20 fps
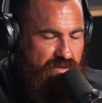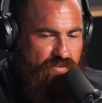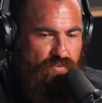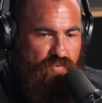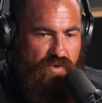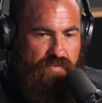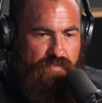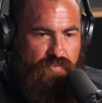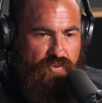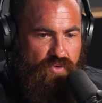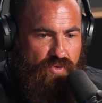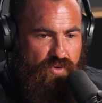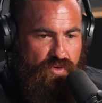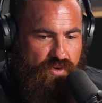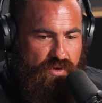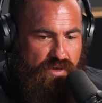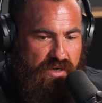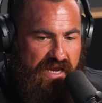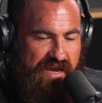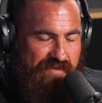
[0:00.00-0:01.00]
We put
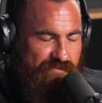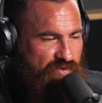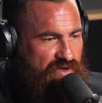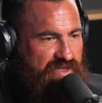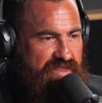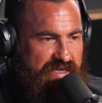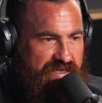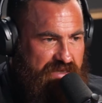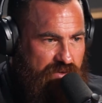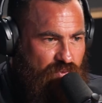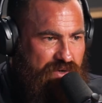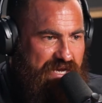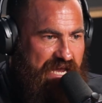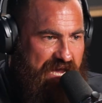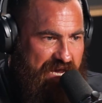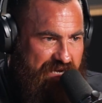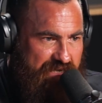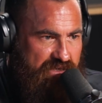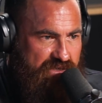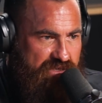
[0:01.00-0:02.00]
everything that we
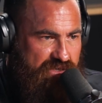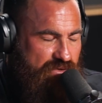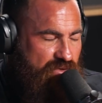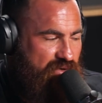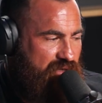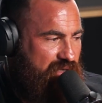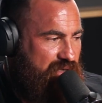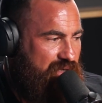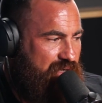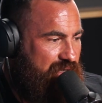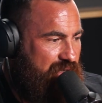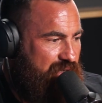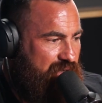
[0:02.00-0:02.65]
had into it.